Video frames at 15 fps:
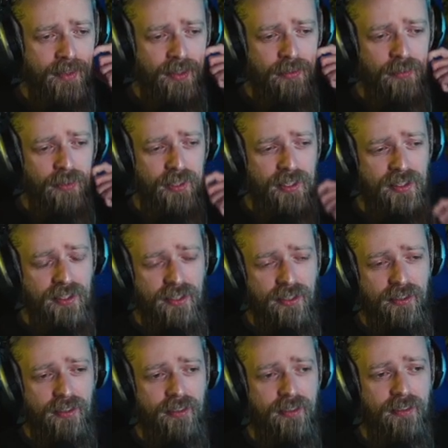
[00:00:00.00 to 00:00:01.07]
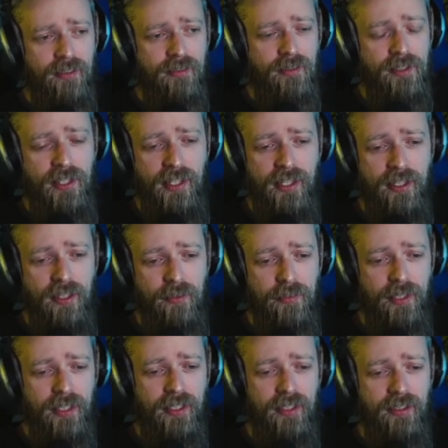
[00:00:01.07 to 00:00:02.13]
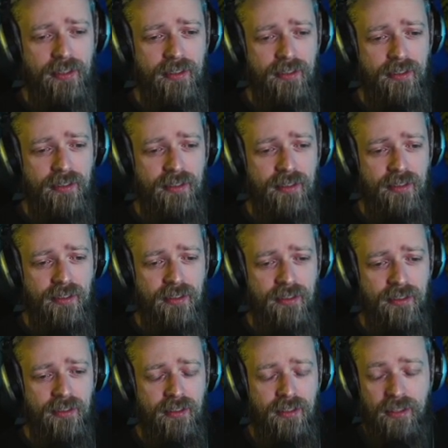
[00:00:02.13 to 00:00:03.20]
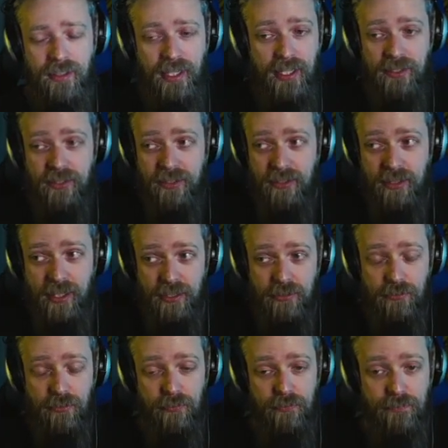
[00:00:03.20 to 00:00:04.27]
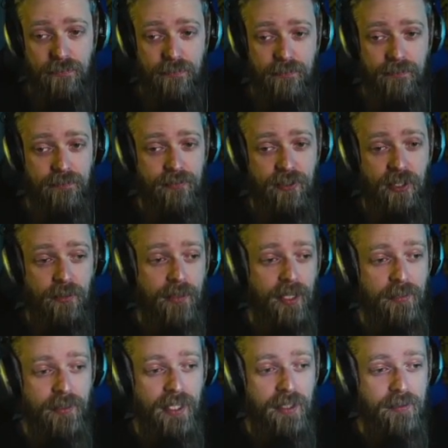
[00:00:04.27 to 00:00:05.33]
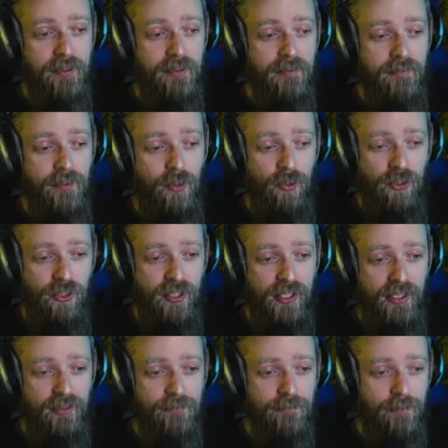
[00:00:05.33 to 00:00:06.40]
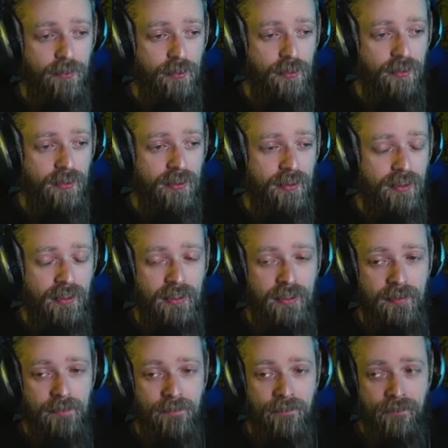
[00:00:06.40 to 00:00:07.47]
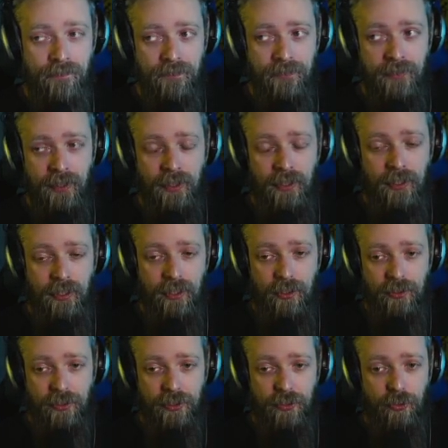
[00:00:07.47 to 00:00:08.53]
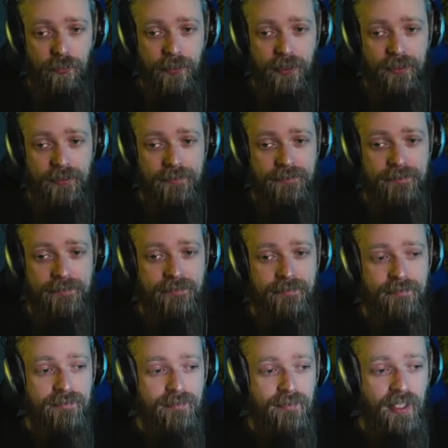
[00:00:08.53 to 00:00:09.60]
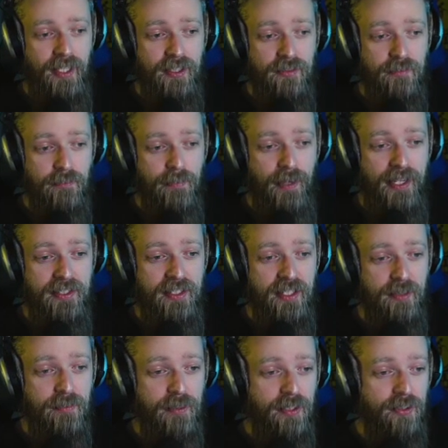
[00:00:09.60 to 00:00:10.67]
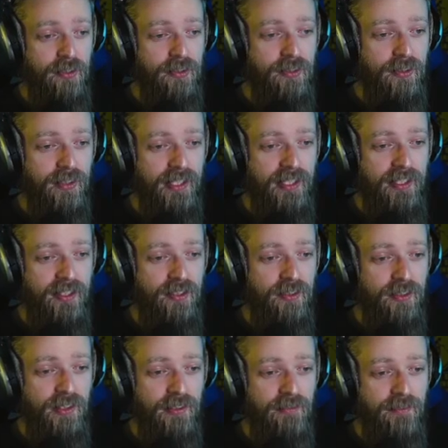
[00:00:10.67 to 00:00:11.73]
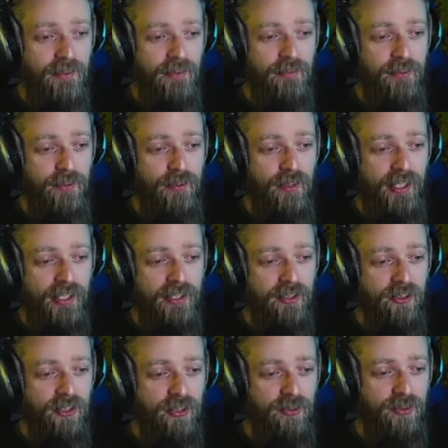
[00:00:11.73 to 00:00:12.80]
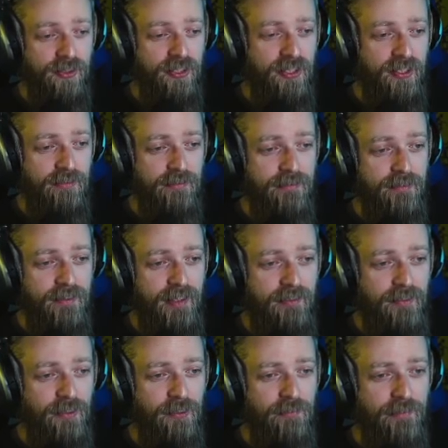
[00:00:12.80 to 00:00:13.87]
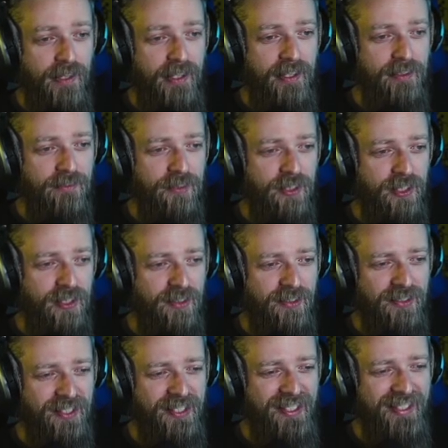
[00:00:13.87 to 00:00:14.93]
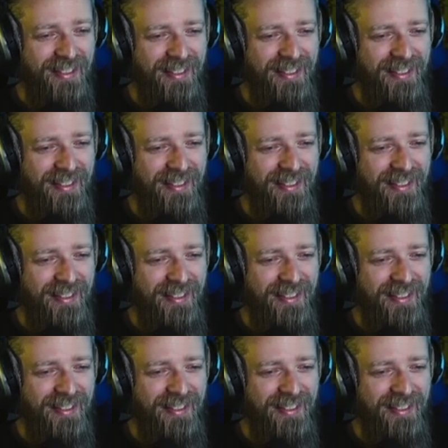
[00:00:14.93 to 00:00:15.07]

What's that gonna be? I guess we'll somehow be able to cushion our fall on the Koopa. Yeah, it's basic but good. Like, you know, if you like shell stuff, if you're a fan of shells,